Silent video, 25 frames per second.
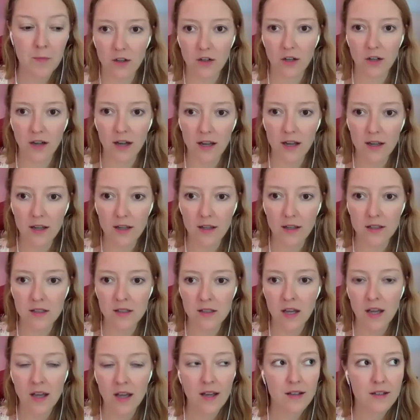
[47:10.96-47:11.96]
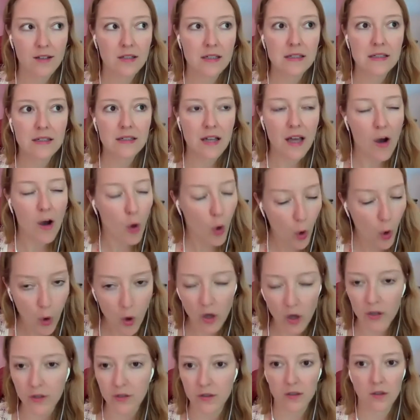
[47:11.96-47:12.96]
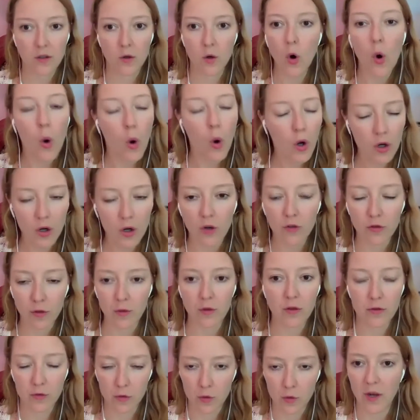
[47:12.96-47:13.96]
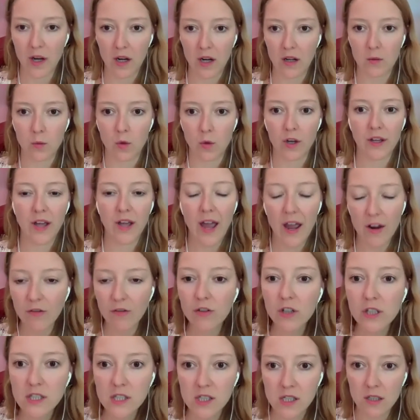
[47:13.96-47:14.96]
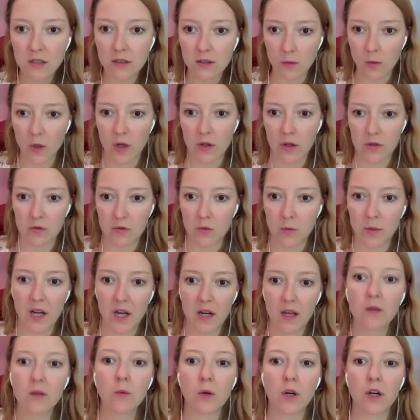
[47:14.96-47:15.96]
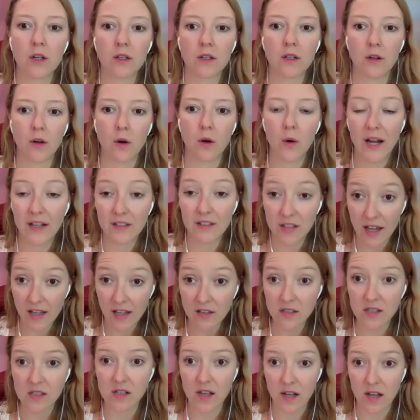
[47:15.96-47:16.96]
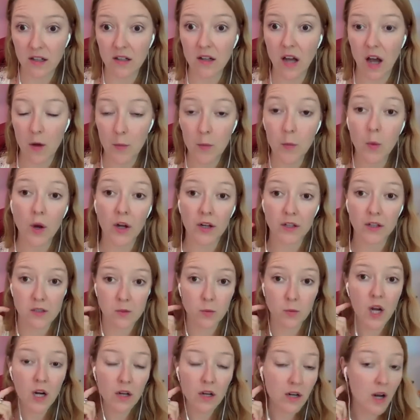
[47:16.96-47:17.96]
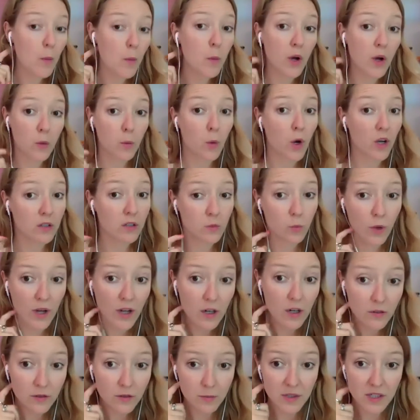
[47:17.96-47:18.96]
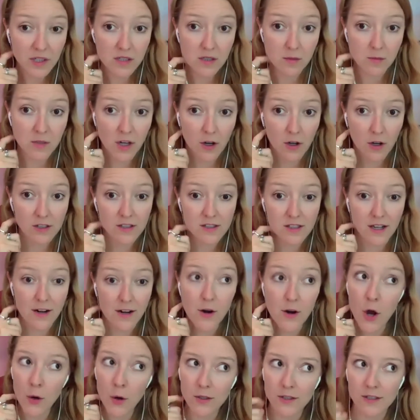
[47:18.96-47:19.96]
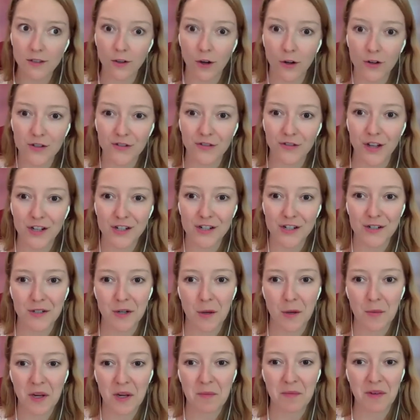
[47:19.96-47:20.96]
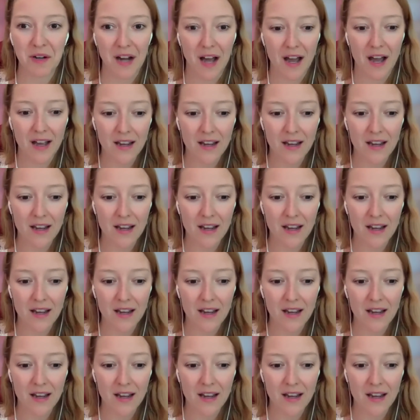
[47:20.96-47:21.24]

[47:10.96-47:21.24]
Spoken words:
your clients? All over through my network, every single one through my network, and yes, then Upwork as well. And Upwork worked well for me, to be honest. I know it's a controversial topic, but